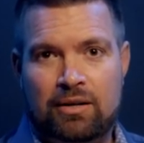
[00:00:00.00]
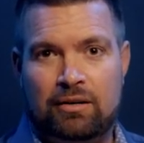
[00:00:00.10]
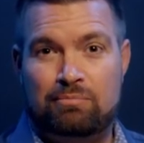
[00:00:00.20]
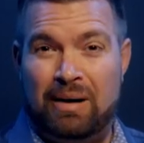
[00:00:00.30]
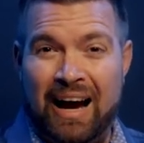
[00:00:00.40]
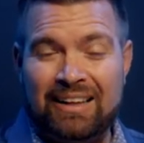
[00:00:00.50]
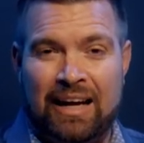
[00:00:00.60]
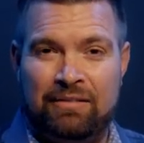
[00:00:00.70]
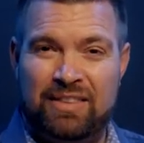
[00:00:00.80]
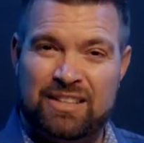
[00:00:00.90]
Of my
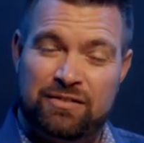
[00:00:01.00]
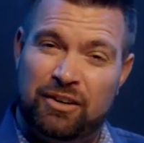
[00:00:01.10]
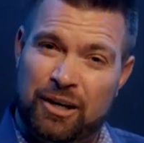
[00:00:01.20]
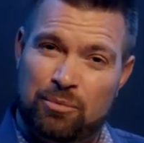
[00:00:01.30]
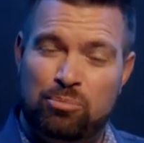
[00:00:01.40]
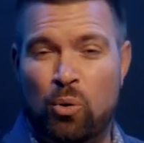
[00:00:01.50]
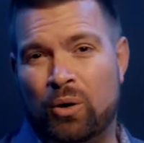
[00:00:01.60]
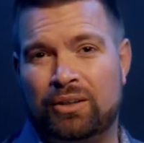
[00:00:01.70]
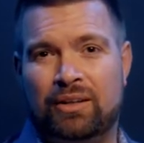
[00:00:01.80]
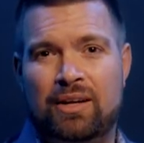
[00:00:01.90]
life, and that's very
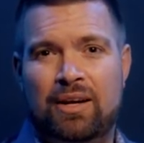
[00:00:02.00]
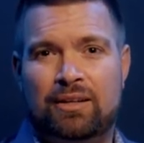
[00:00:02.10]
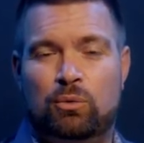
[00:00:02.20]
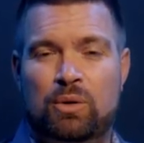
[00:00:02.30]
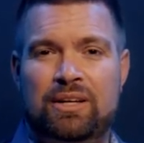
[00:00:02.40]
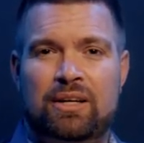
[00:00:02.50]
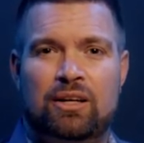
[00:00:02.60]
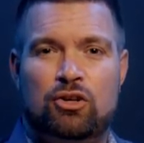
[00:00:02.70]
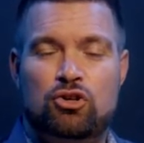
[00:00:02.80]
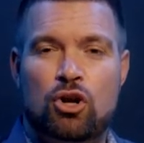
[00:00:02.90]
important that we
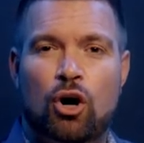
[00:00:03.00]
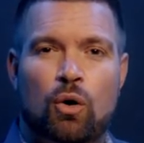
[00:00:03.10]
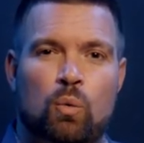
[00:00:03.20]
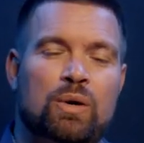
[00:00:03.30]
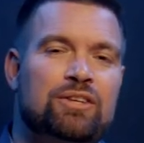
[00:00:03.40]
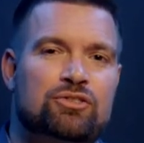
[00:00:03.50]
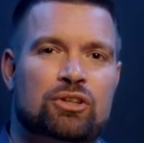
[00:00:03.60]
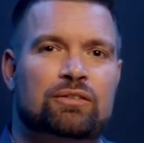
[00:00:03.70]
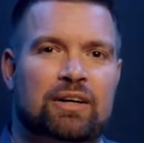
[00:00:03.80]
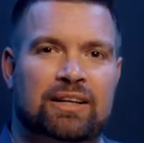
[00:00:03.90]
know we
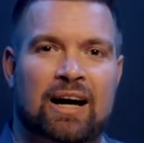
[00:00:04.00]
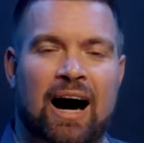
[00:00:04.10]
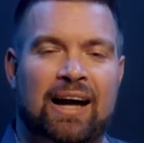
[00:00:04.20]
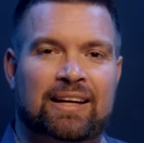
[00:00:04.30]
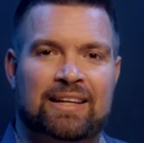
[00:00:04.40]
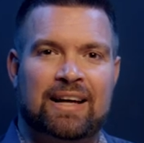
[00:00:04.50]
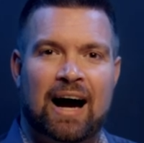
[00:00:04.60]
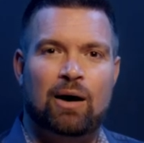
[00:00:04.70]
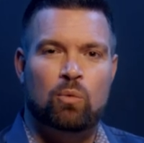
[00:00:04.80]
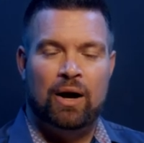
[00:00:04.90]
serve a God, a
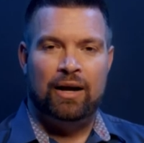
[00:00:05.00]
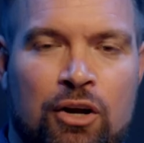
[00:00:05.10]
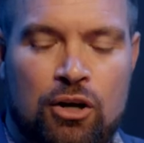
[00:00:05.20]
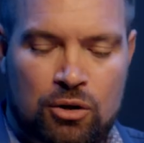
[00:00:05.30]
Yahweh,